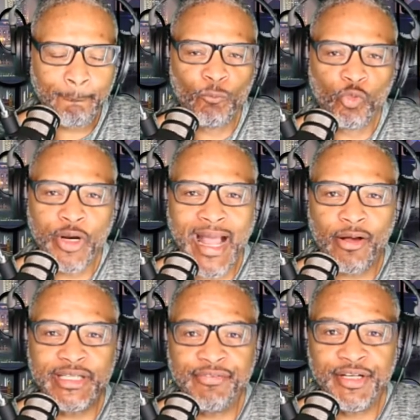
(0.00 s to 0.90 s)

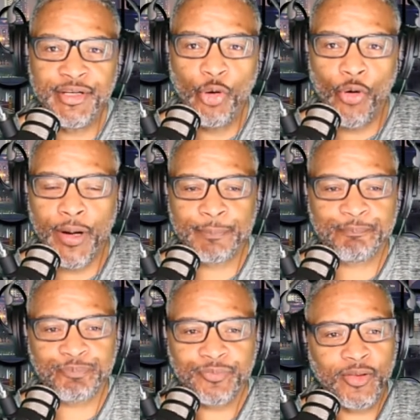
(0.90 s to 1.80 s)
Without even know,
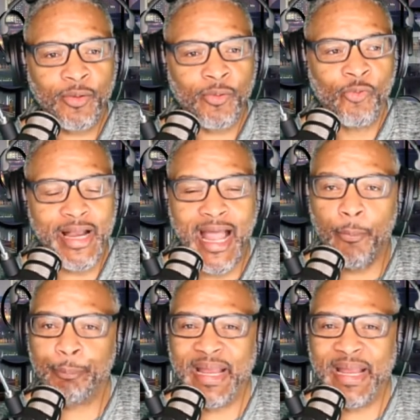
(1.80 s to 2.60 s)
without